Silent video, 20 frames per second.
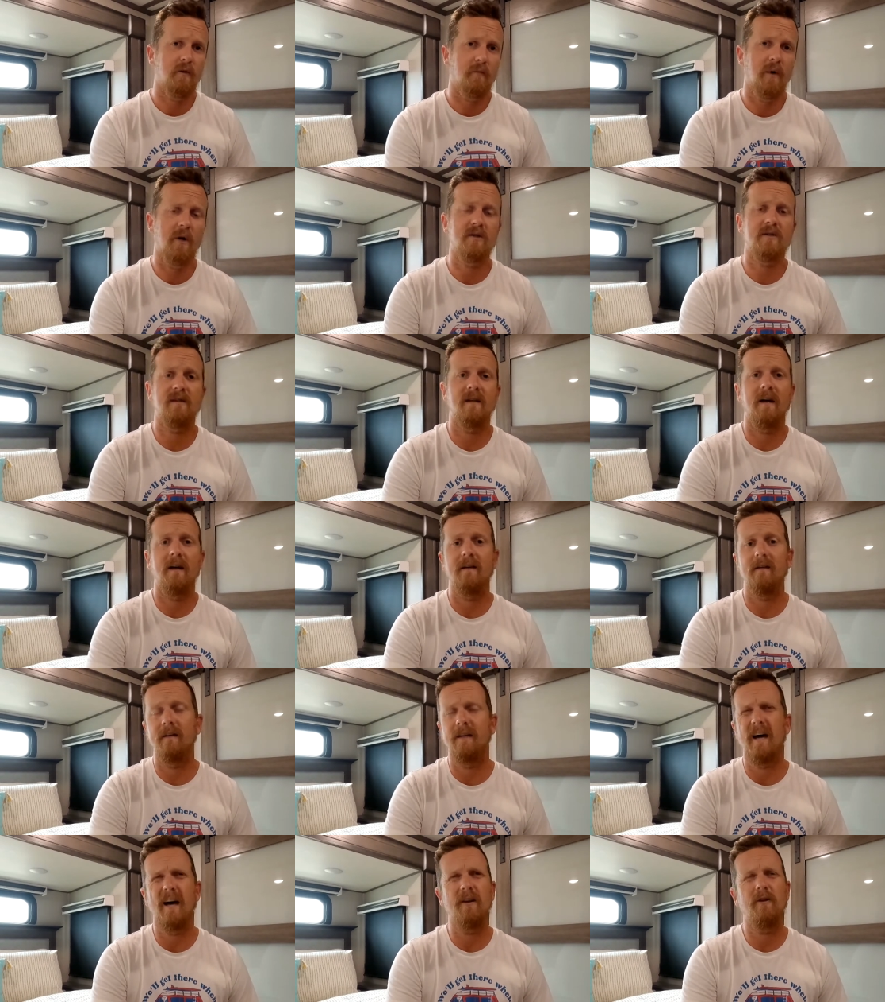You'll most
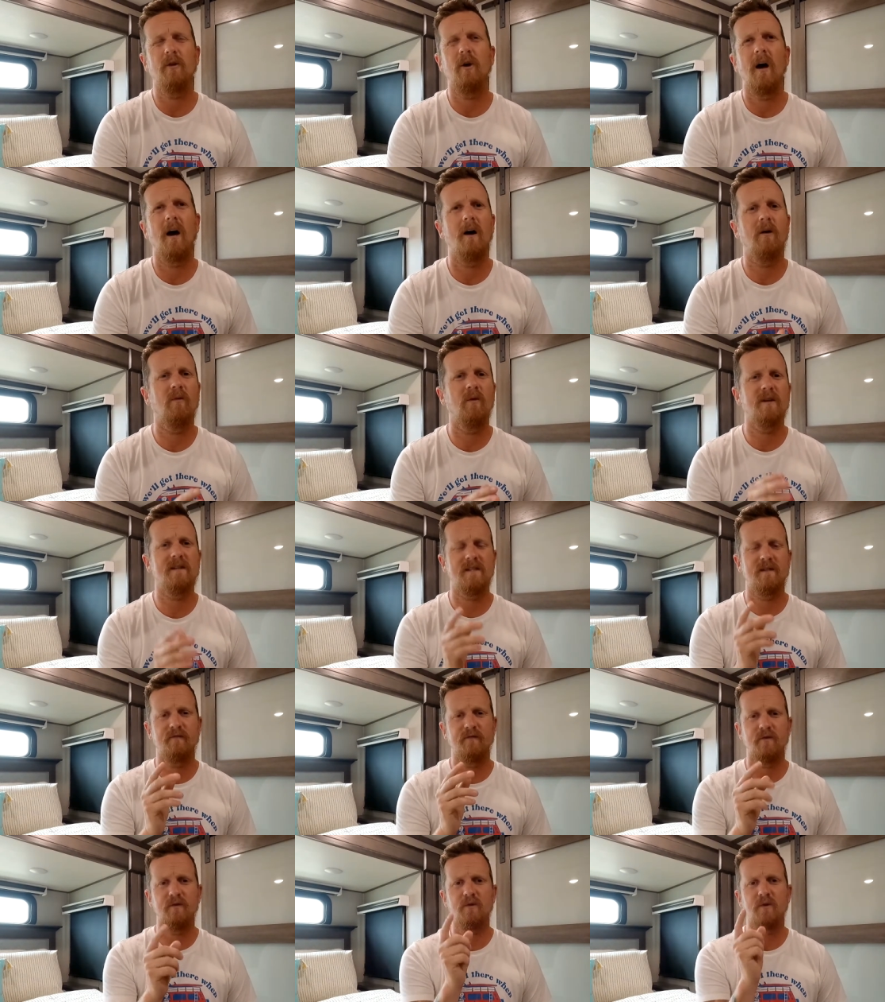likely, I don't know how it
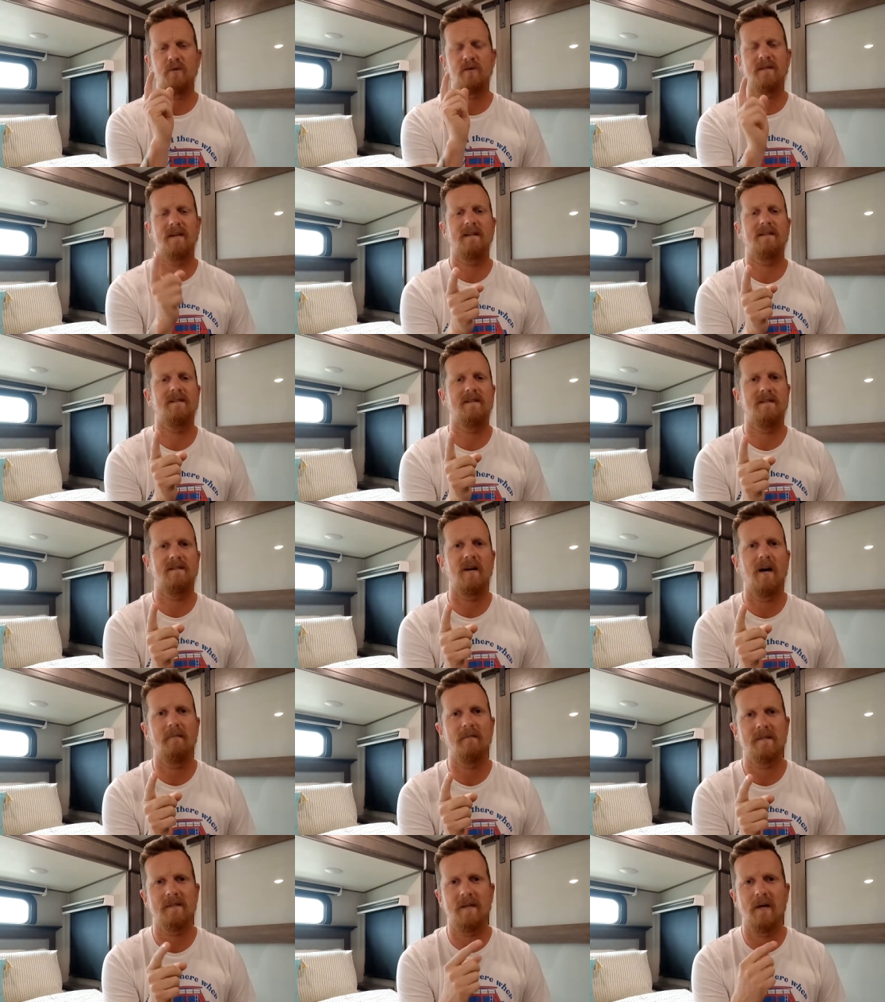works if you do Texas
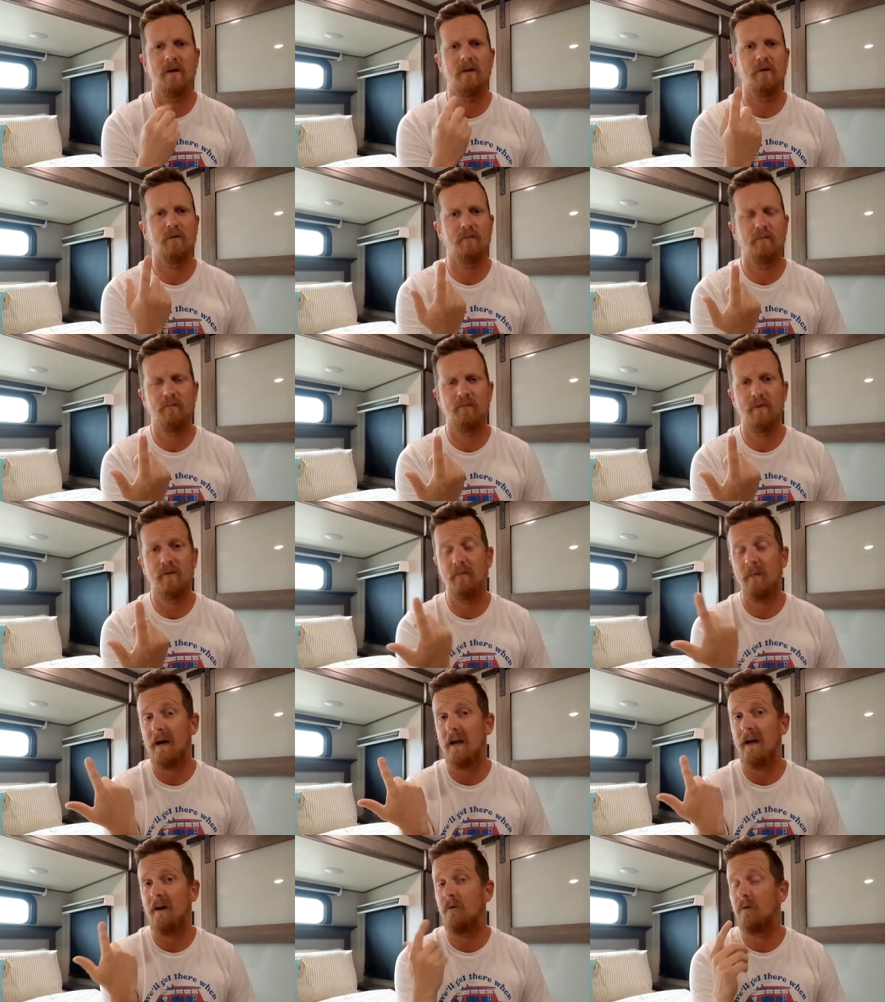domicile, you
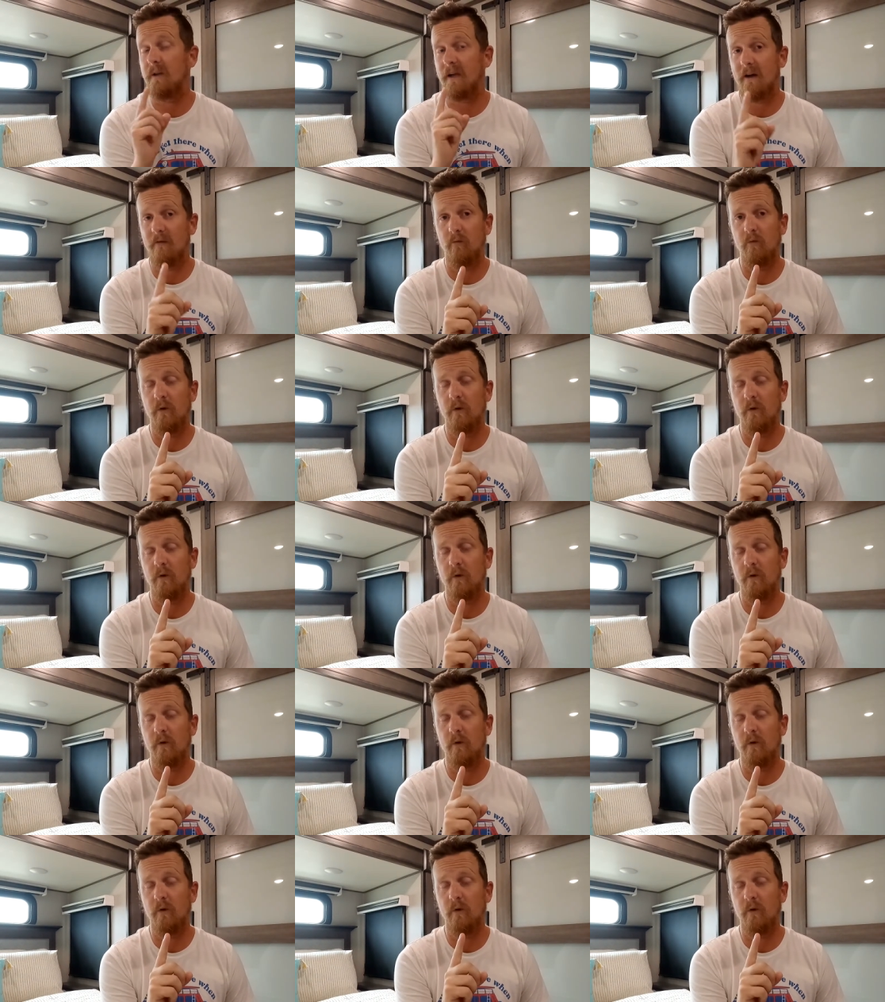might only